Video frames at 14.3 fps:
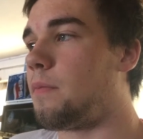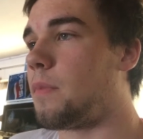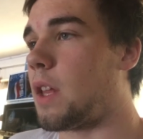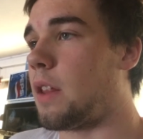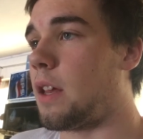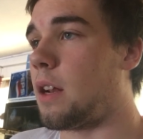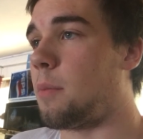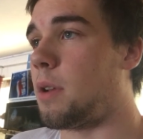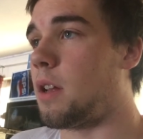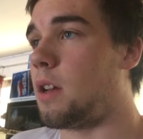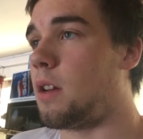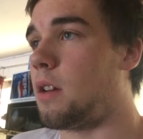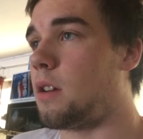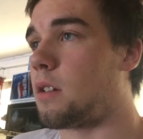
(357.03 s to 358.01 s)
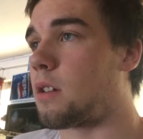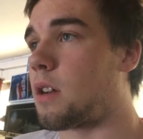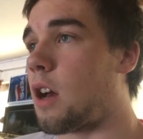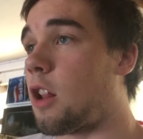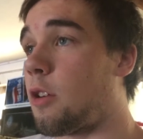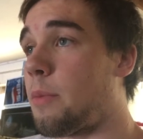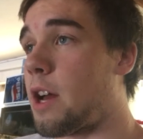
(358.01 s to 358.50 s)
And then I'm gonna
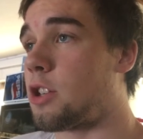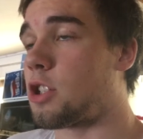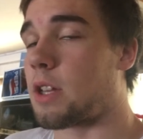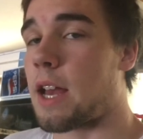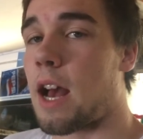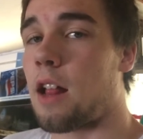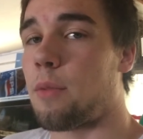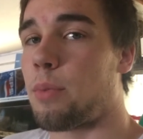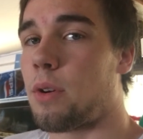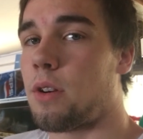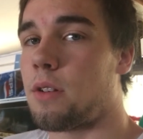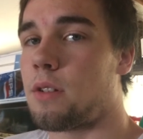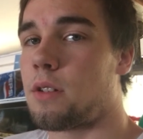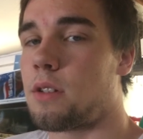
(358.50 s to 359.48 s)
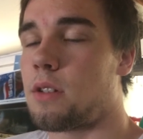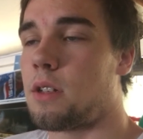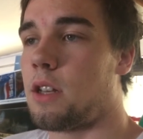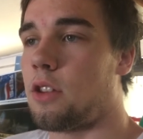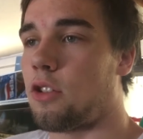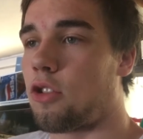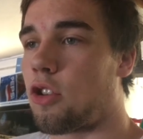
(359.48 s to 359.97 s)
color match the calipers,
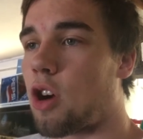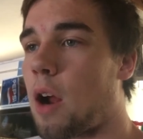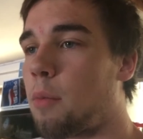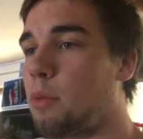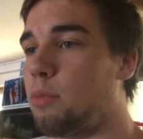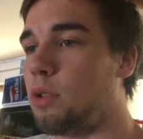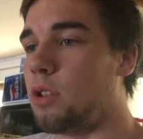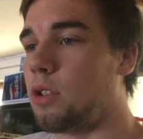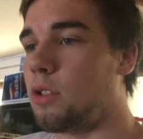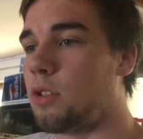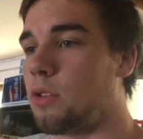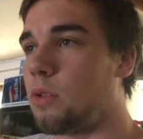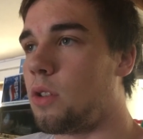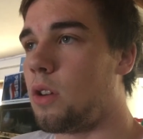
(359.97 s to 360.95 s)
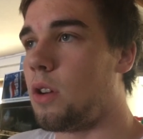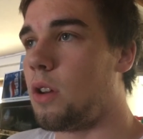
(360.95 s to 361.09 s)
either grab or blue,